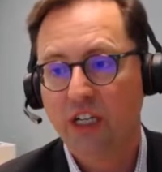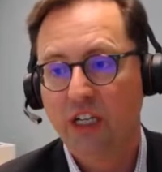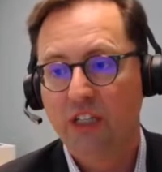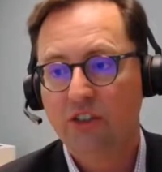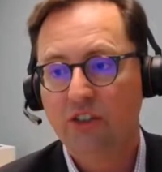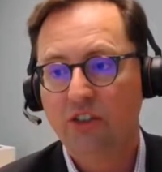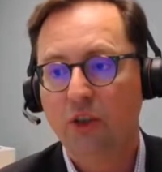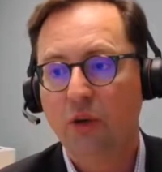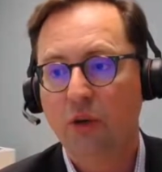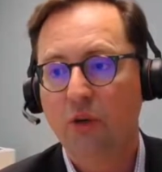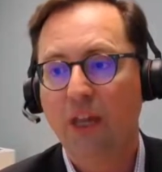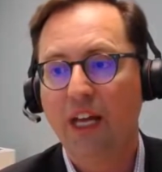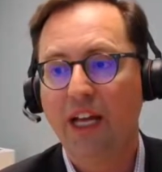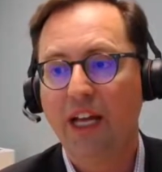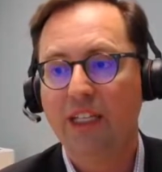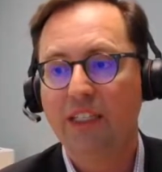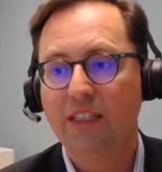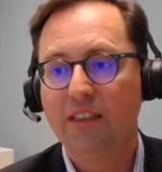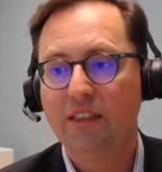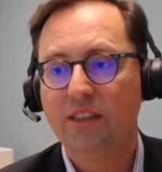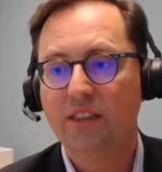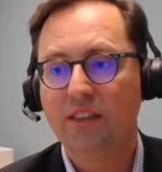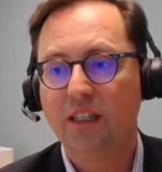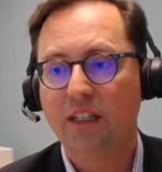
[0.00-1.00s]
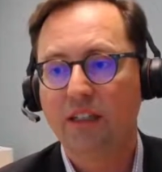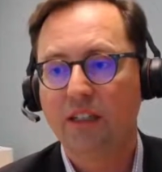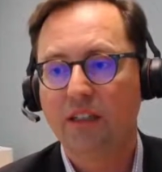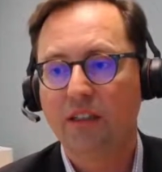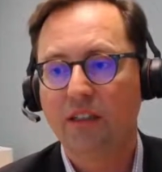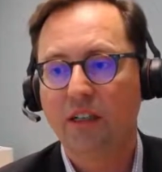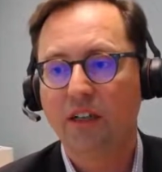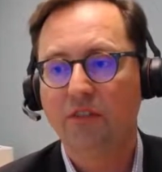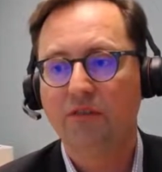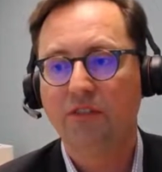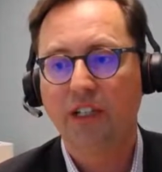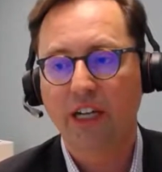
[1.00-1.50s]
So that is
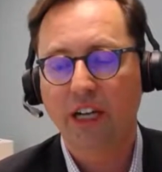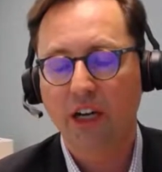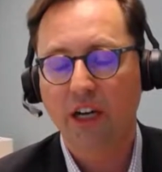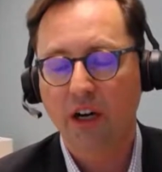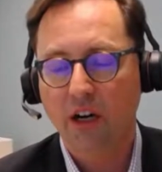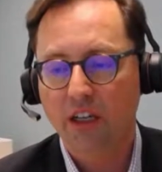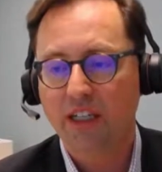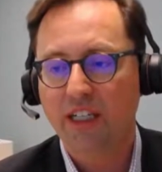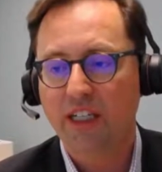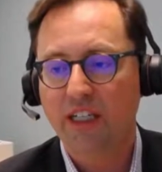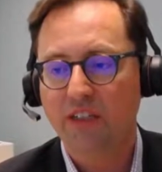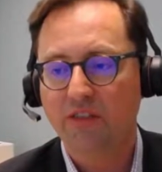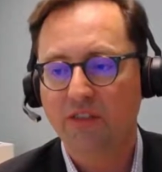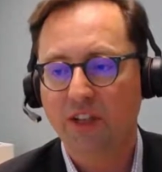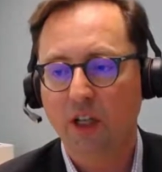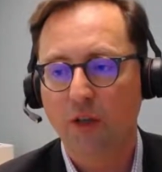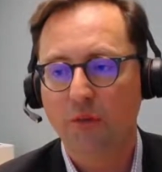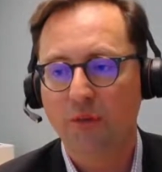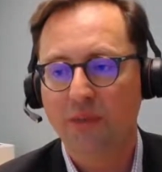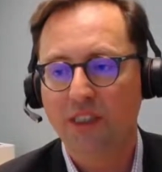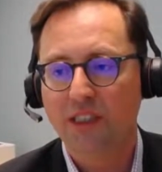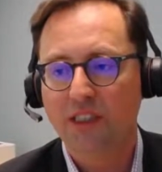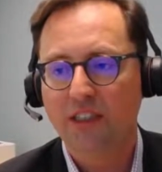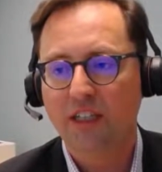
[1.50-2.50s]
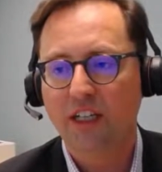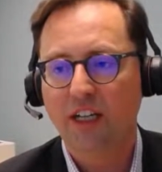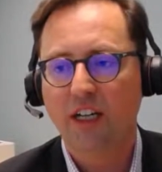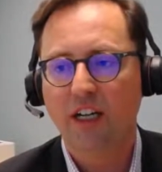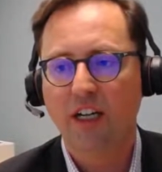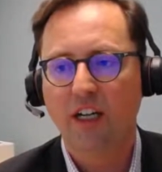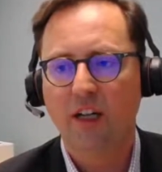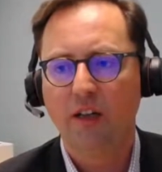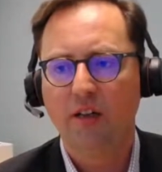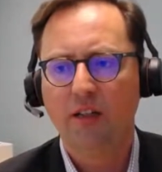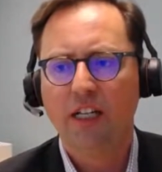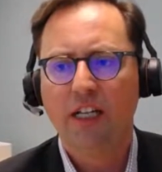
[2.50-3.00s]
a very heartening development.
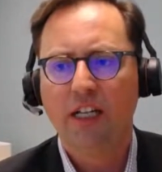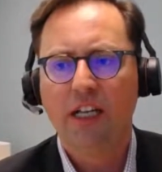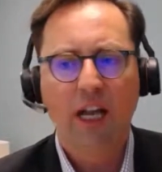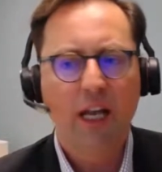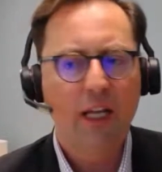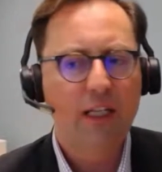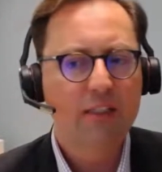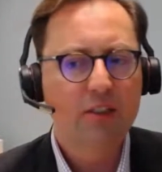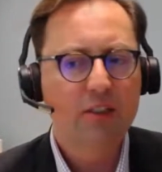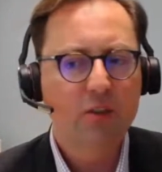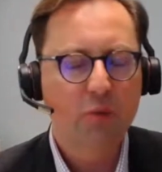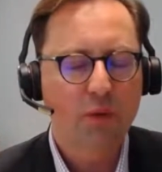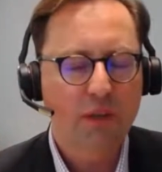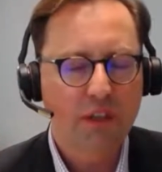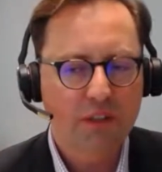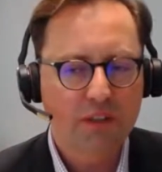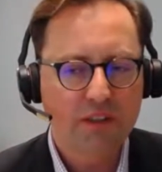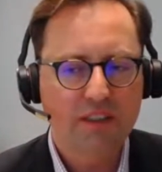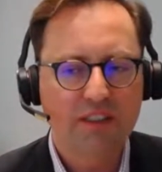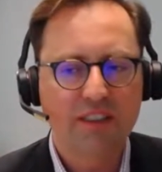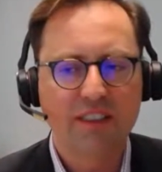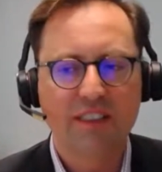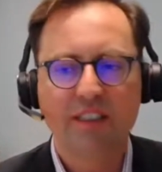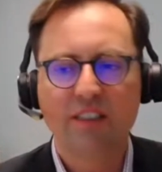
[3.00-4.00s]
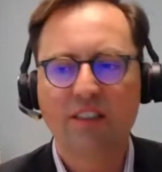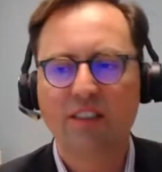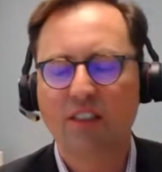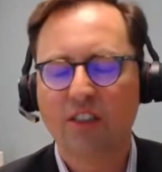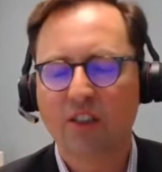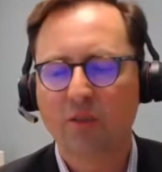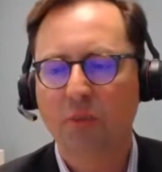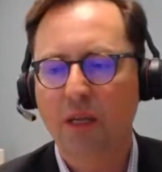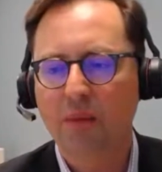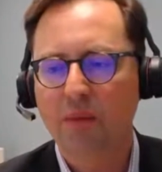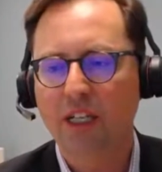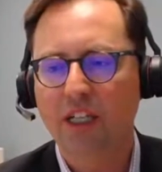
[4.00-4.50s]
And it's one of these things.
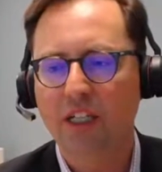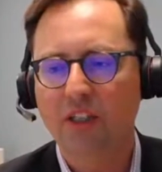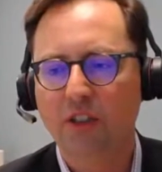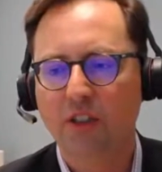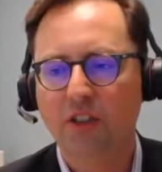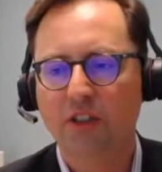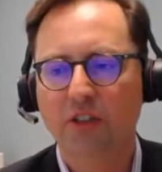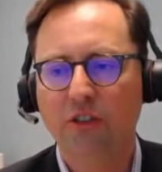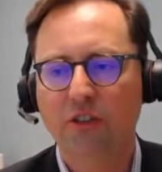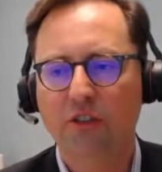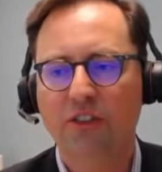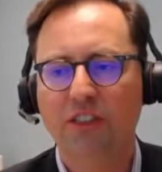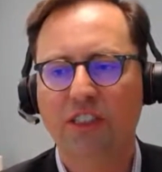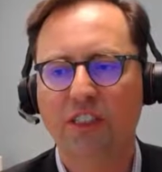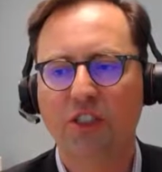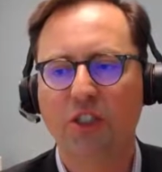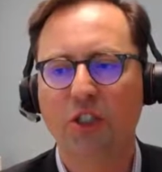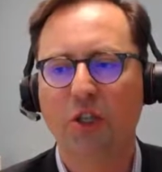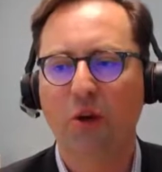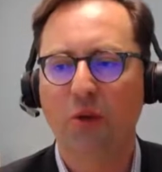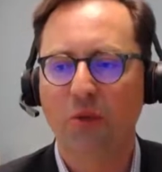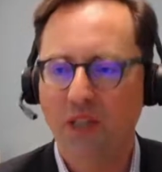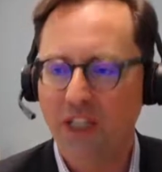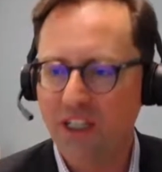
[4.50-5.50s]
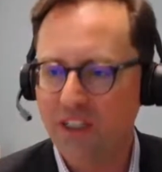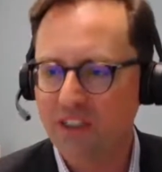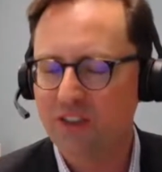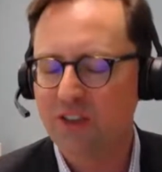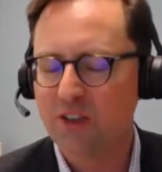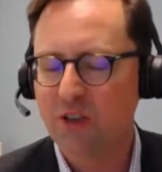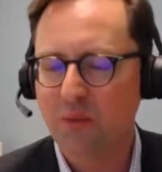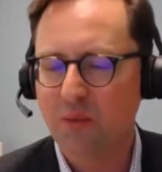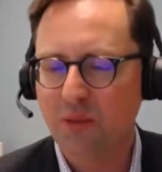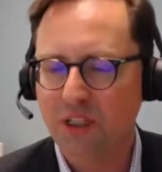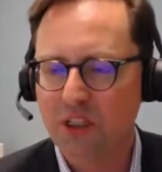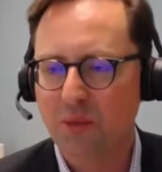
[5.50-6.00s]
It's maybe good news that you don't hear
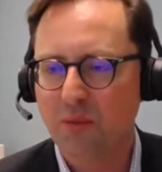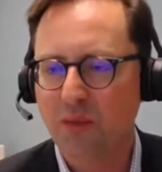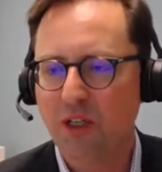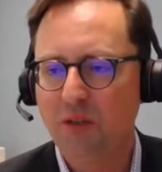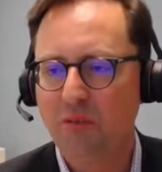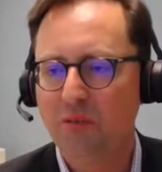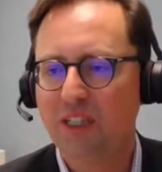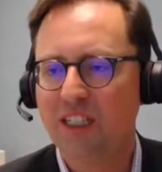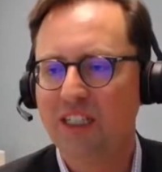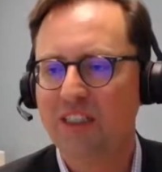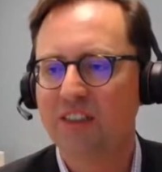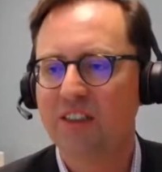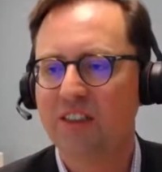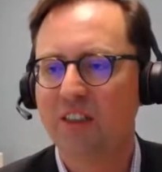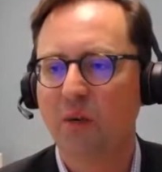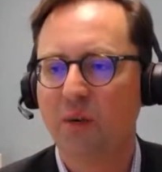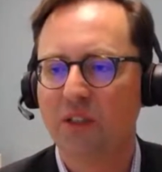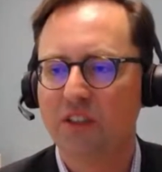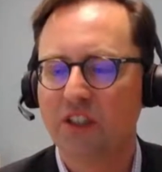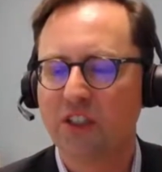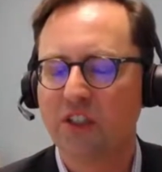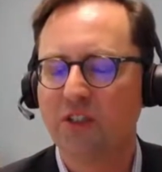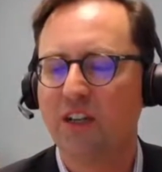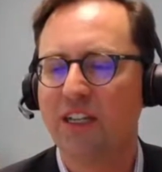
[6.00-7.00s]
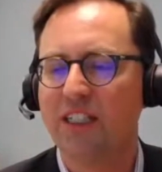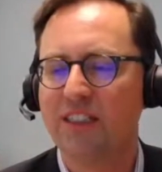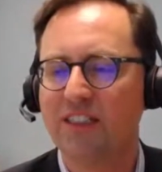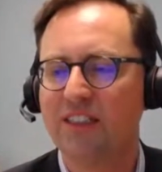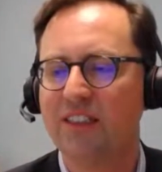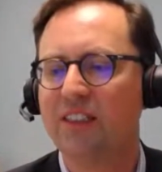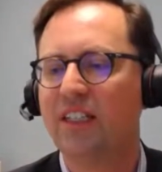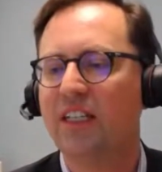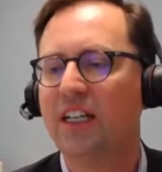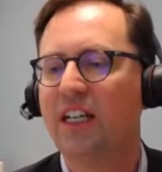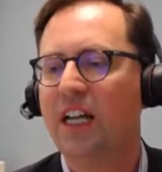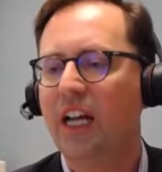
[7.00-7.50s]
so much about, because there was a
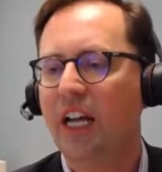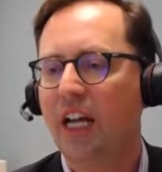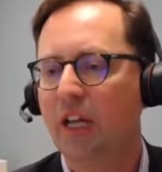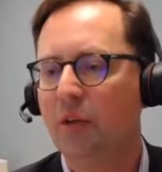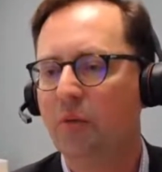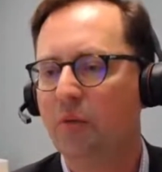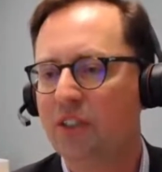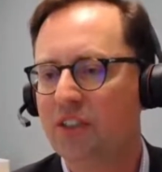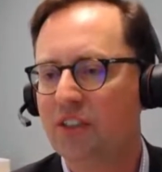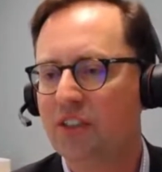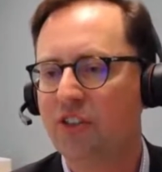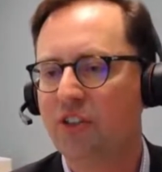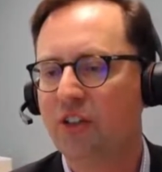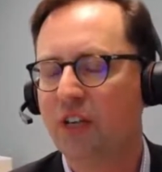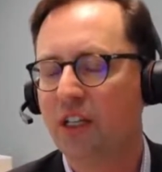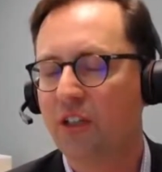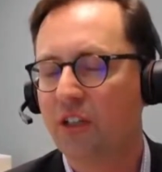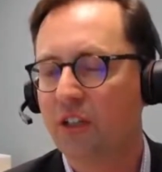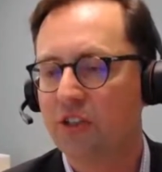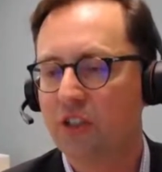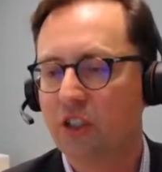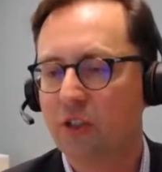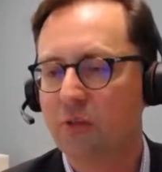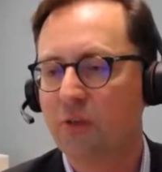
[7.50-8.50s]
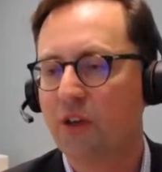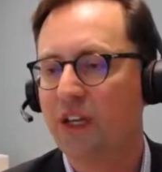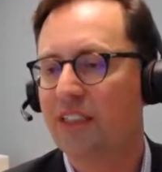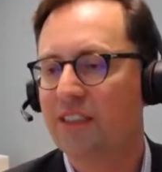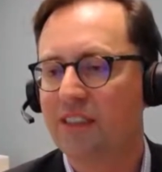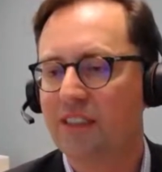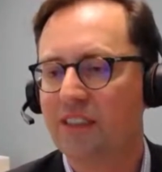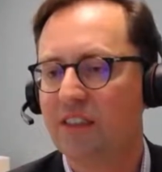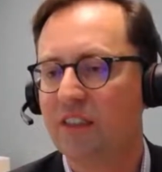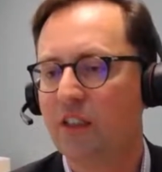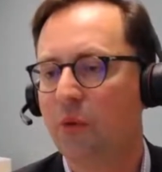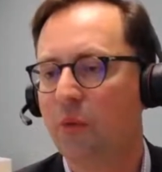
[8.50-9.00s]
crisis. It was a long-term
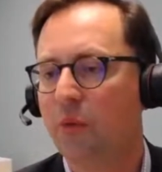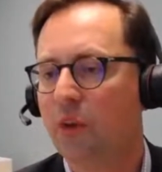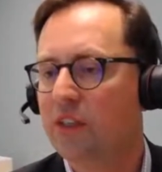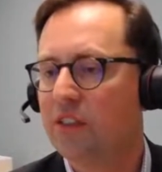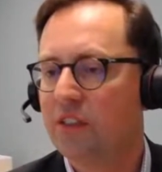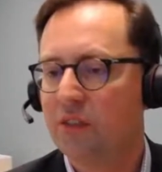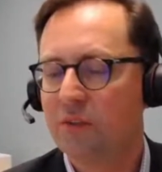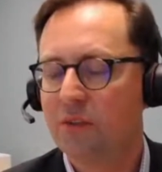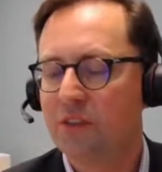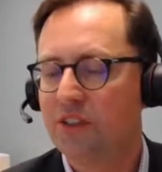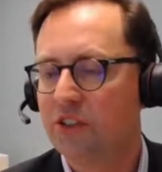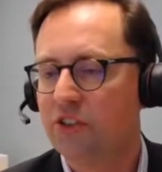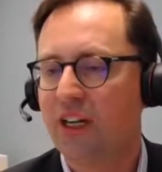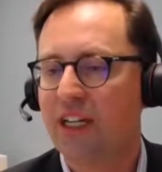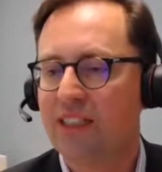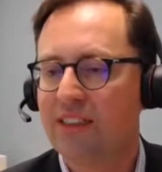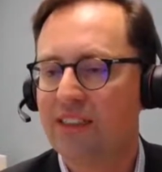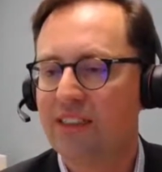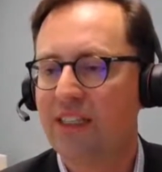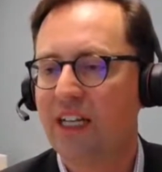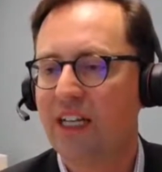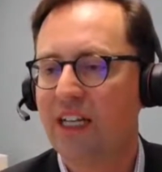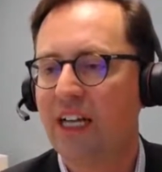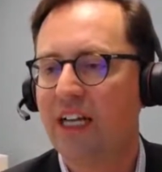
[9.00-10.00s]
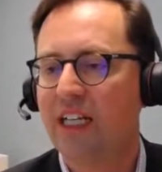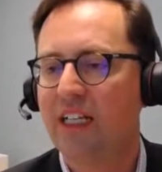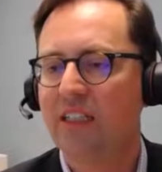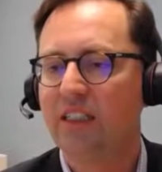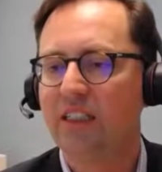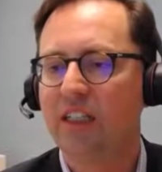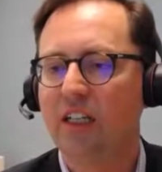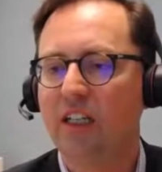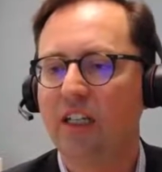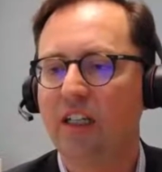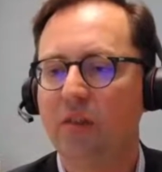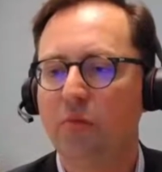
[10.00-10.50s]
crisis in the works. It was addressed
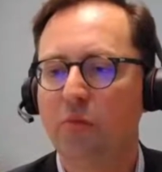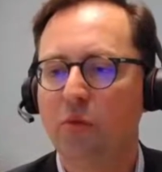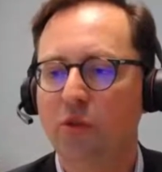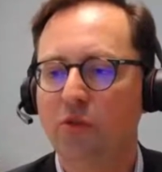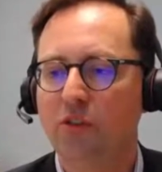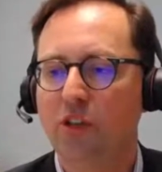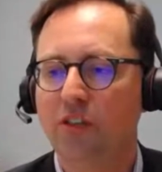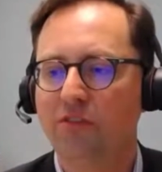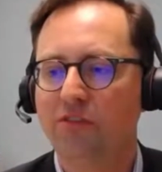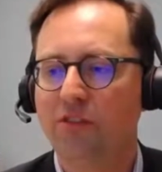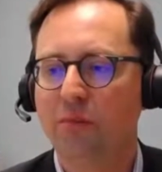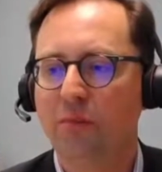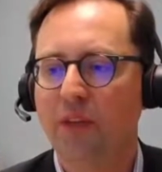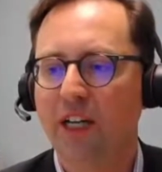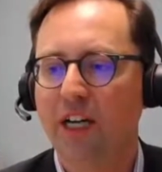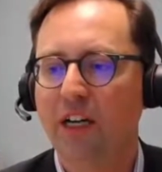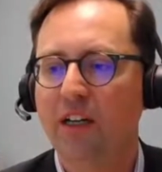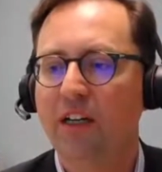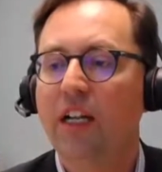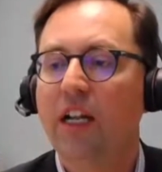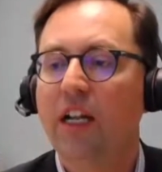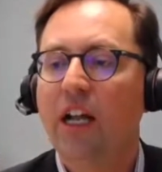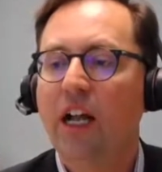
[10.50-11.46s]
and moved on from there.